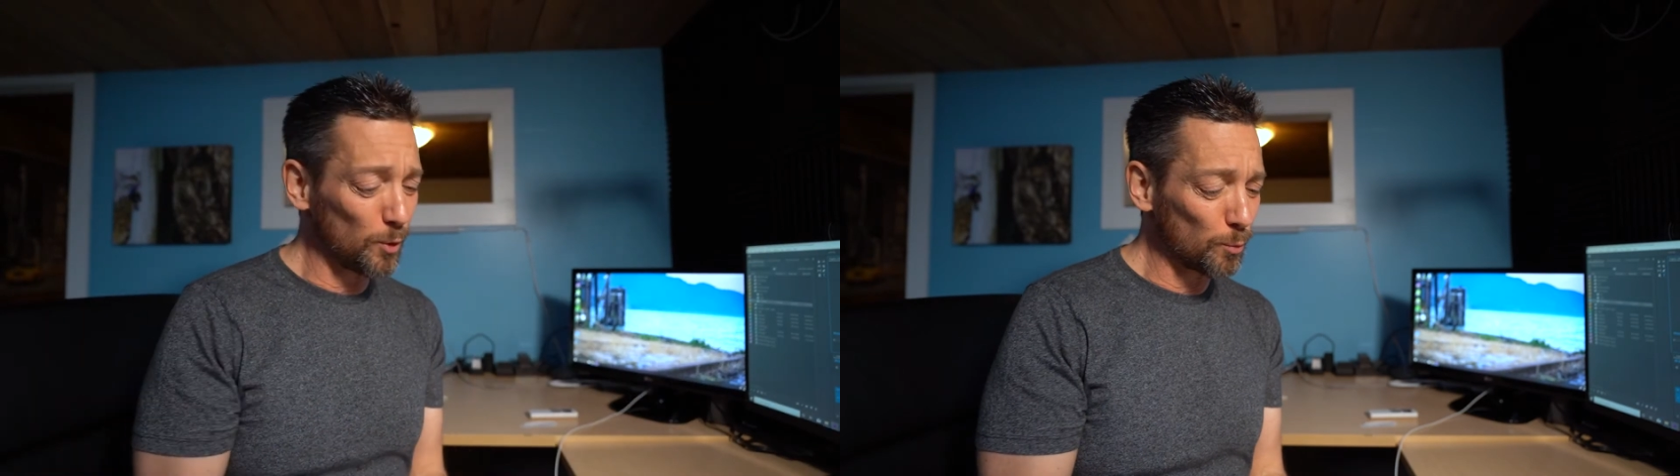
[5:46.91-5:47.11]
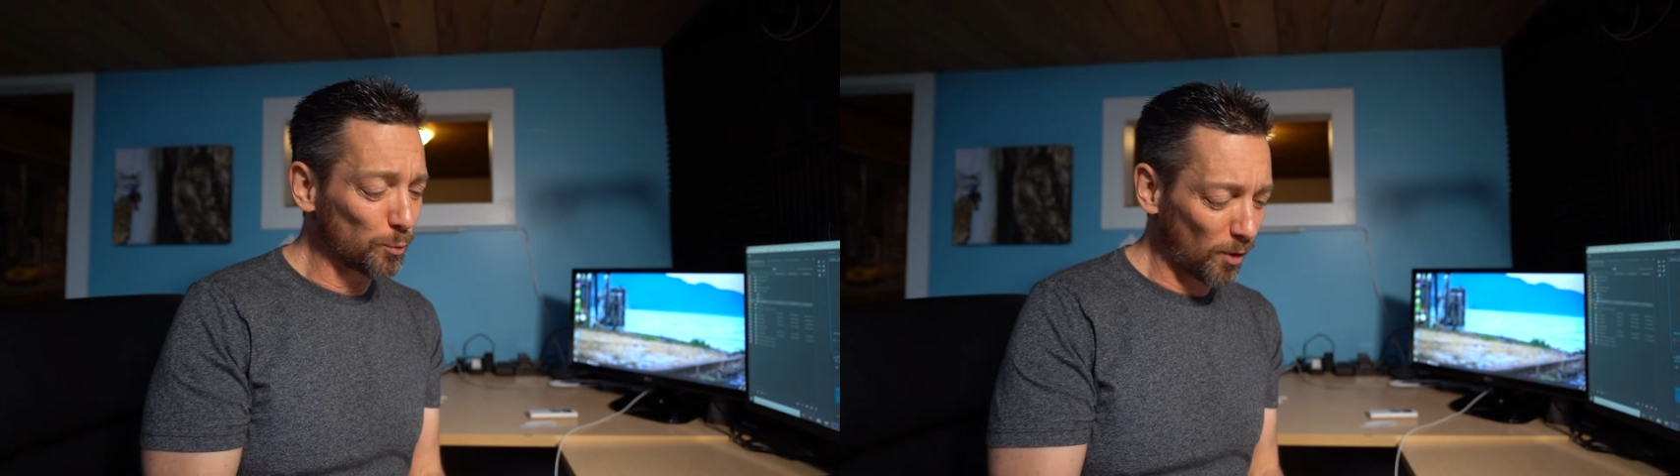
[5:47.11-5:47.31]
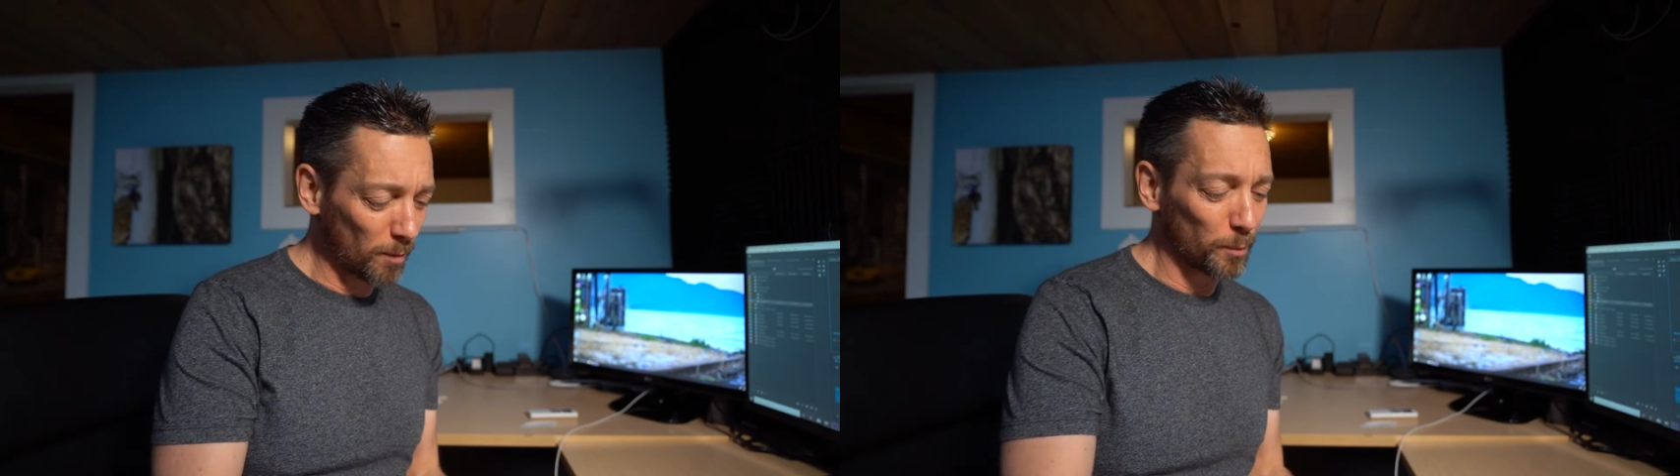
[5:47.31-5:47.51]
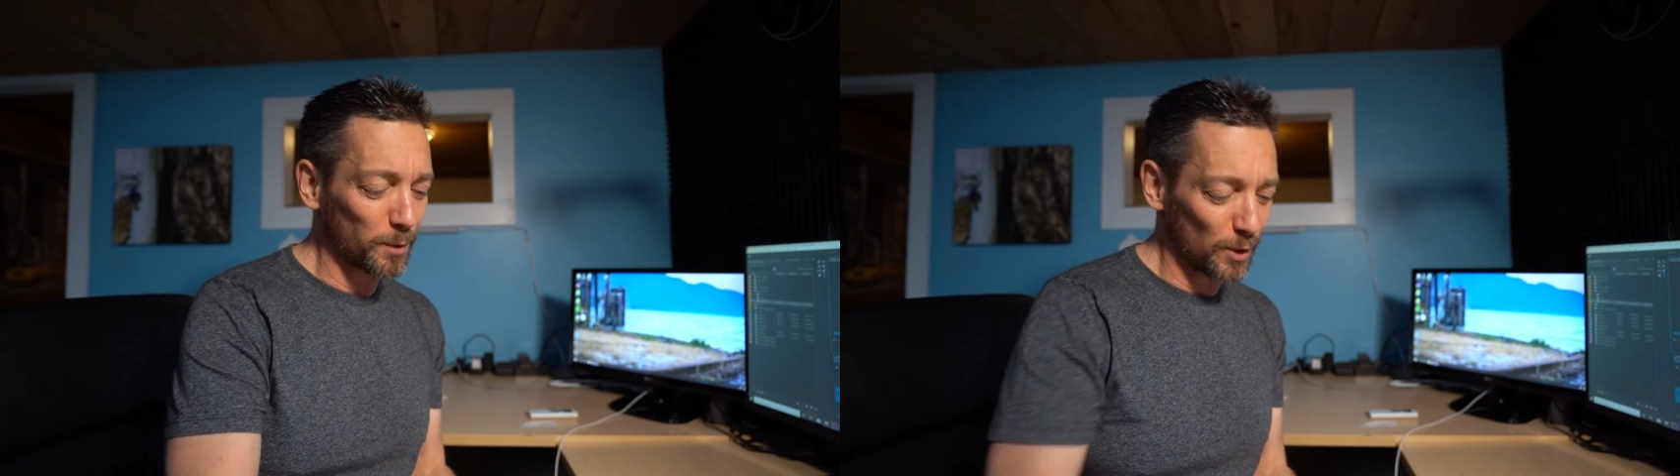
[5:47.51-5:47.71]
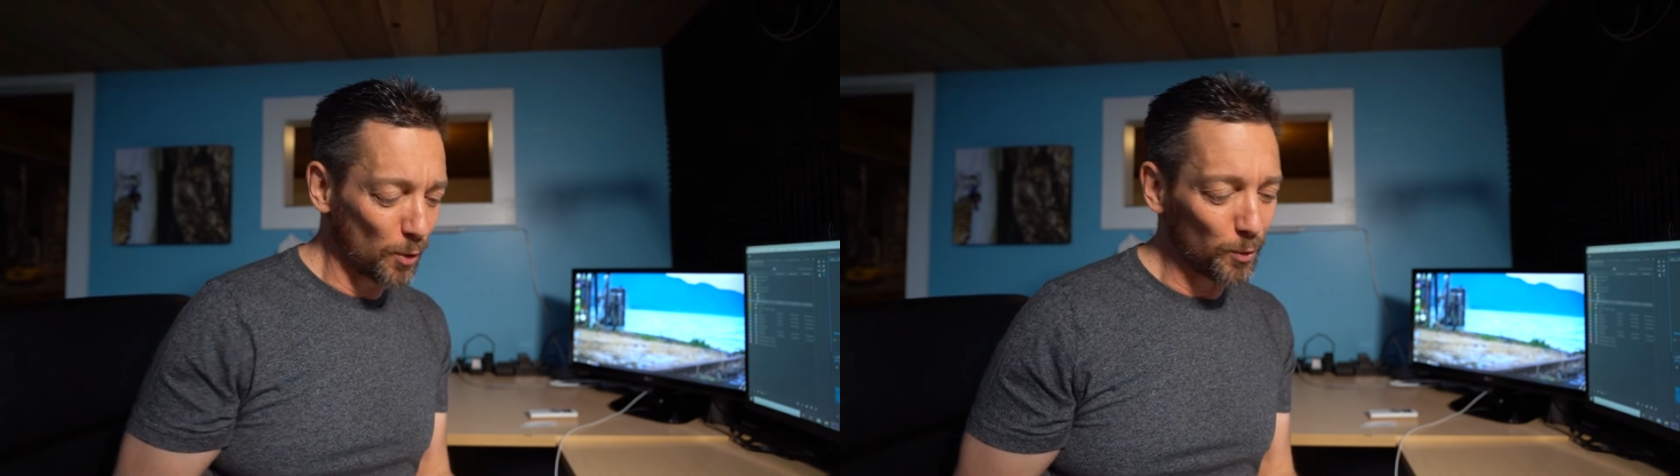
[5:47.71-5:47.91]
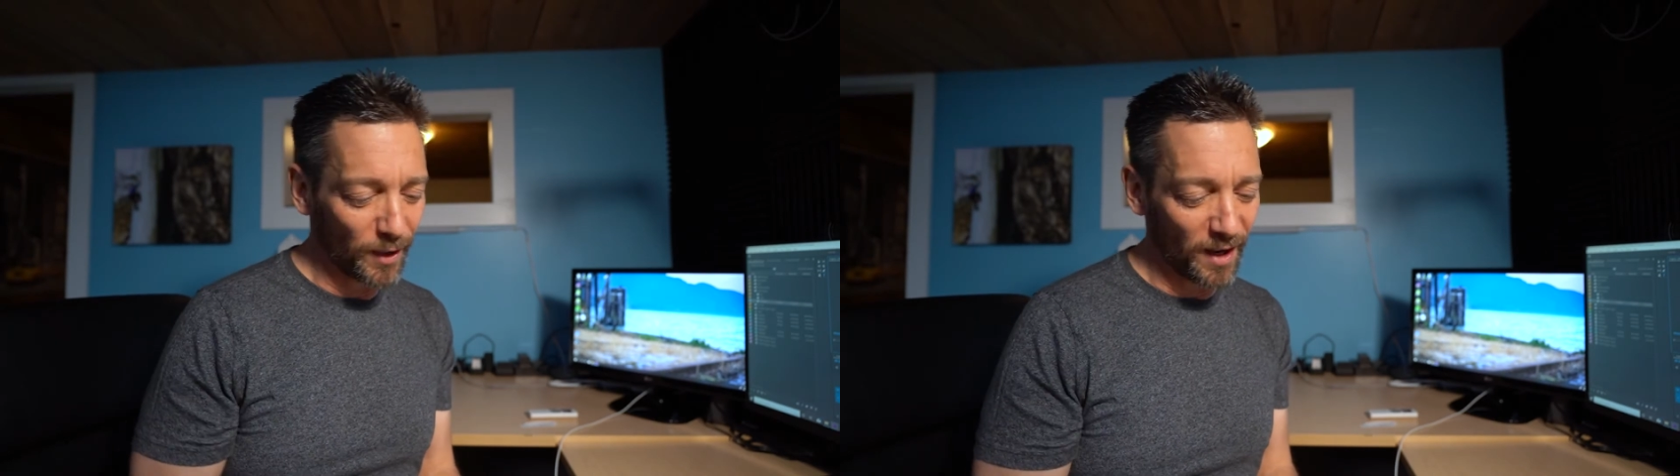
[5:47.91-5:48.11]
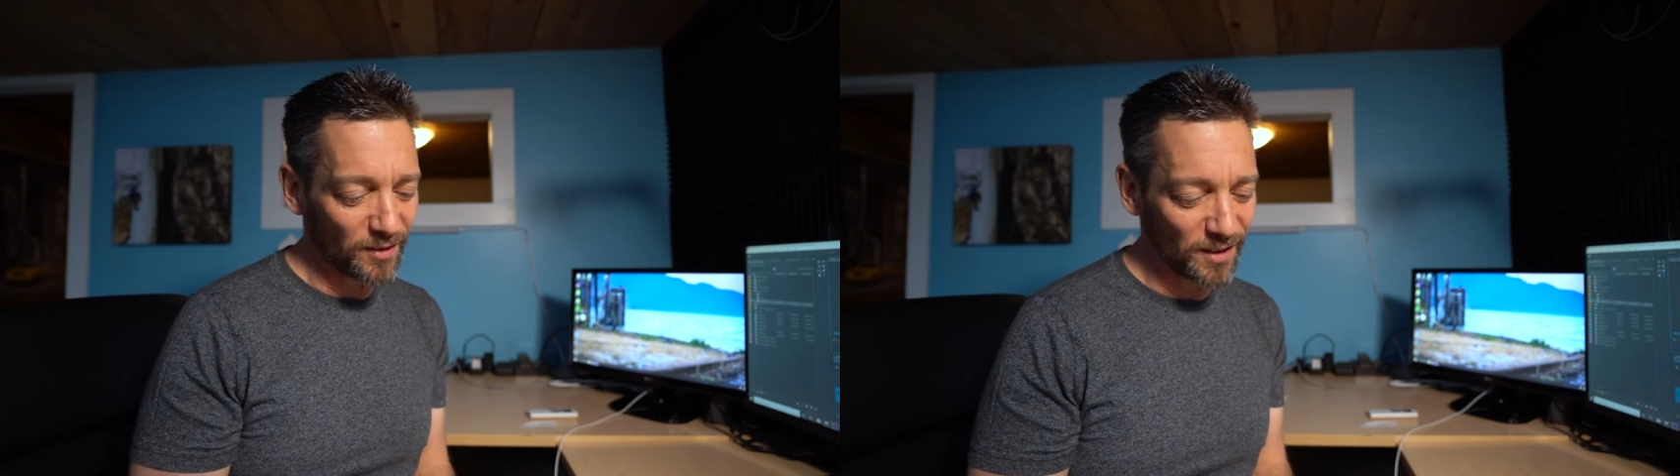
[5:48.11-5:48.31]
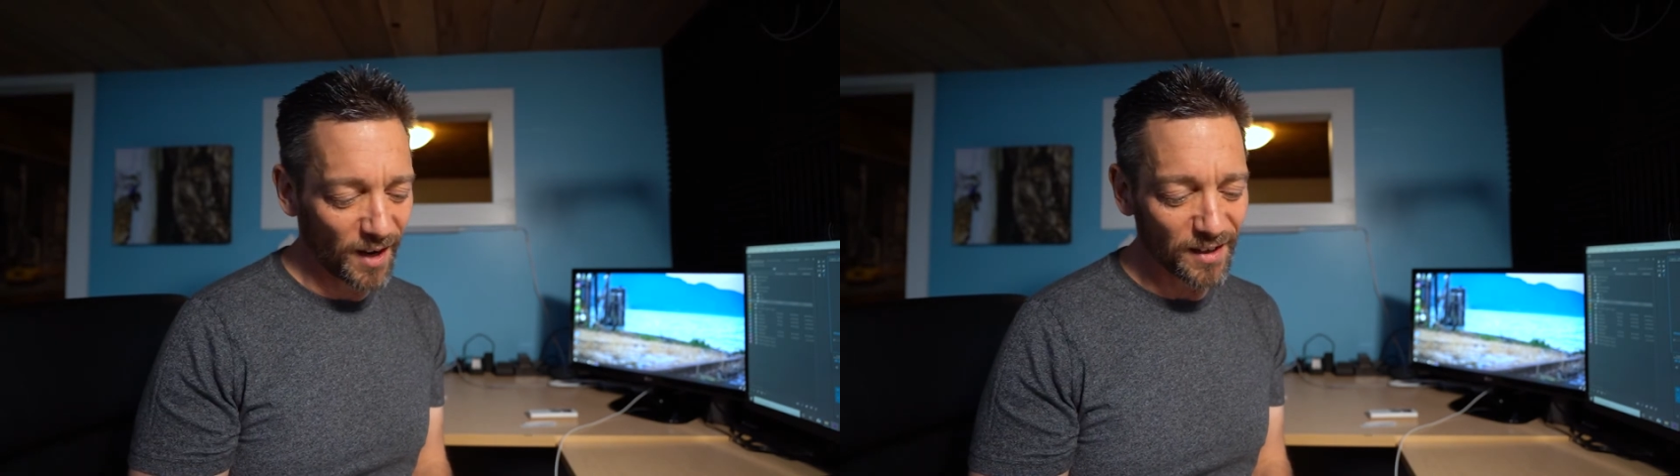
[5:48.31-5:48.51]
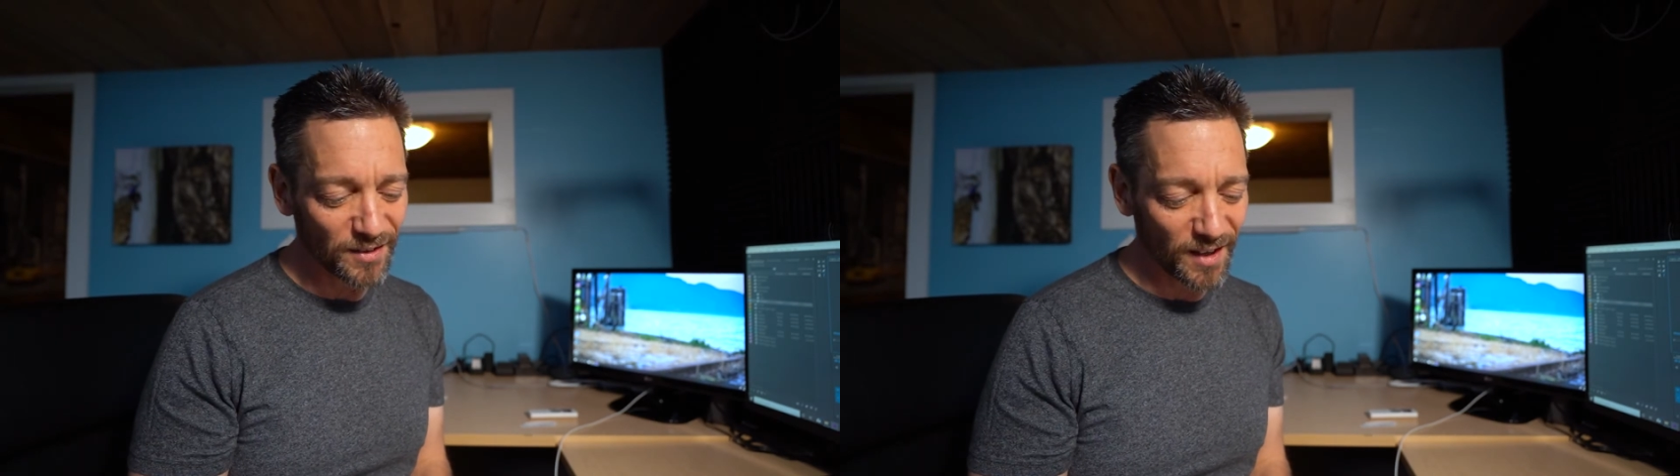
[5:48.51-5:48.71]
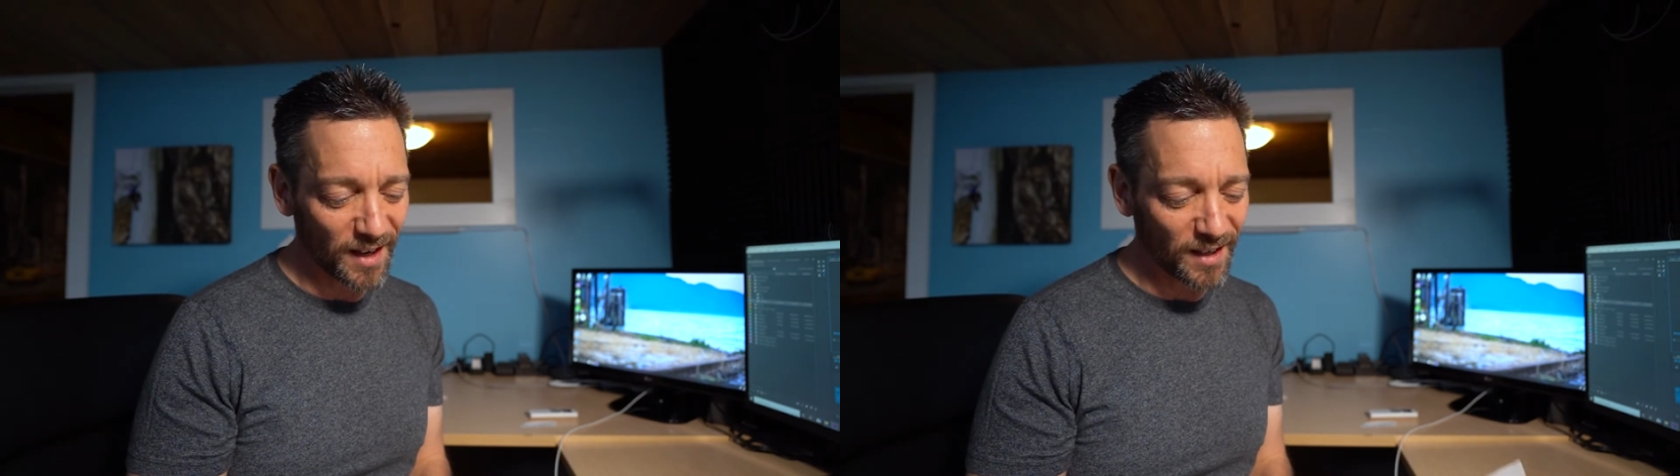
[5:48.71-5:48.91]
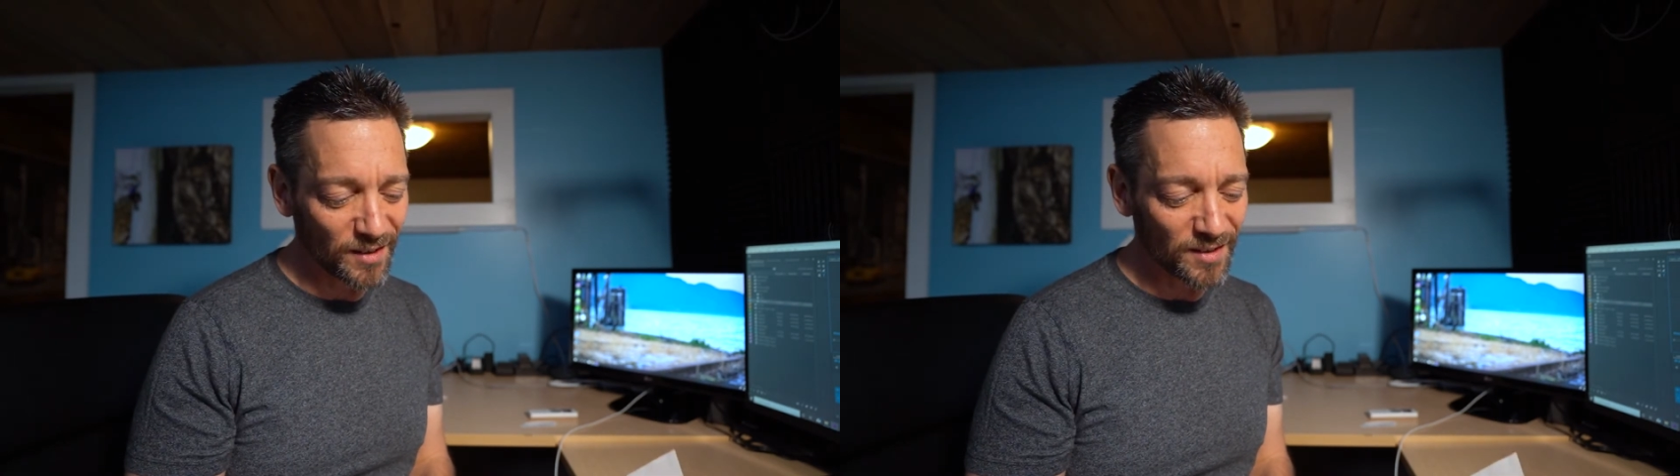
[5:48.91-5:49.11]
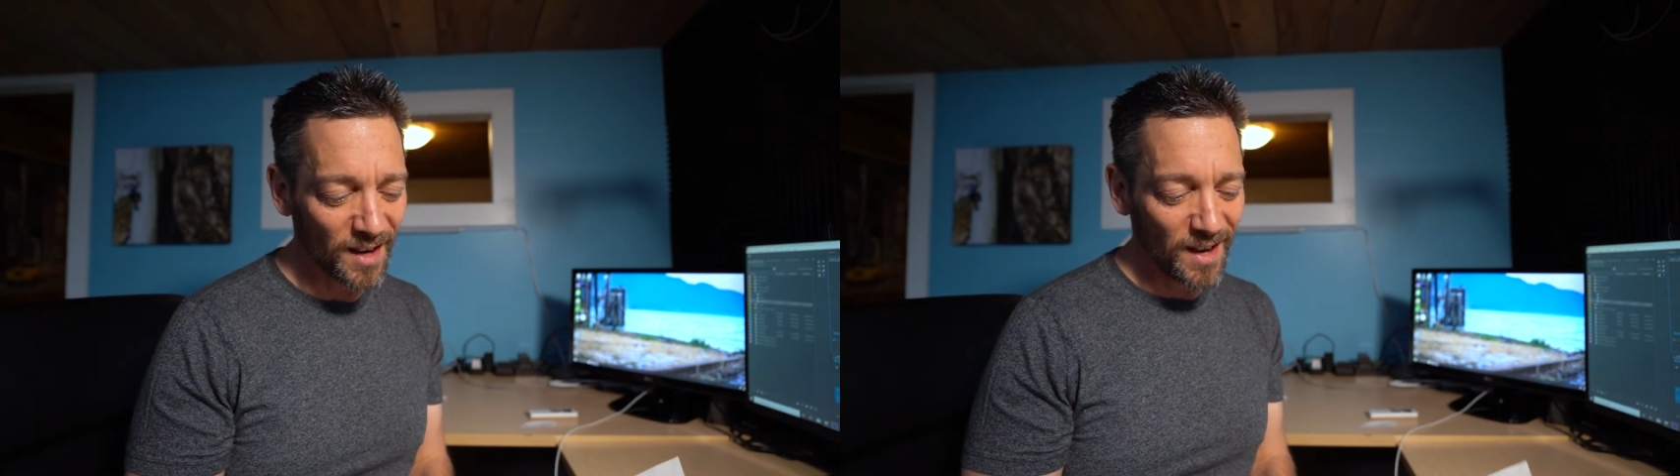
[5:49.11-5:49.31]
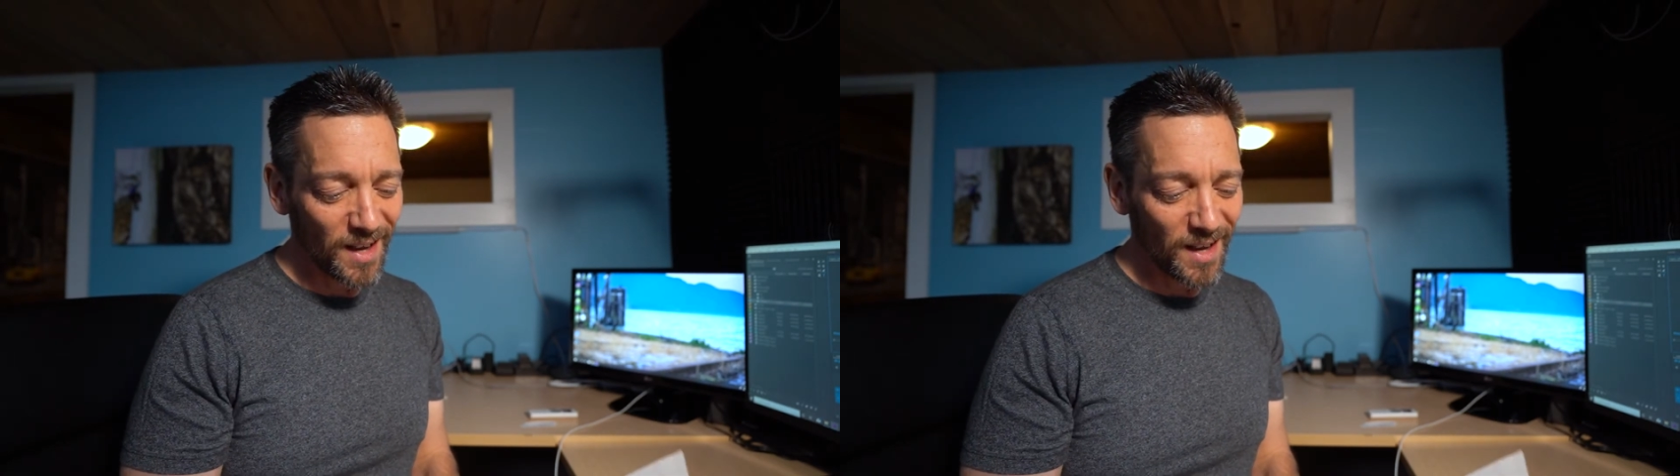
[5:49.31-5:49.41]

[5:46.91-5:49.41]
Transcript: you probably know who Casey Neistat is.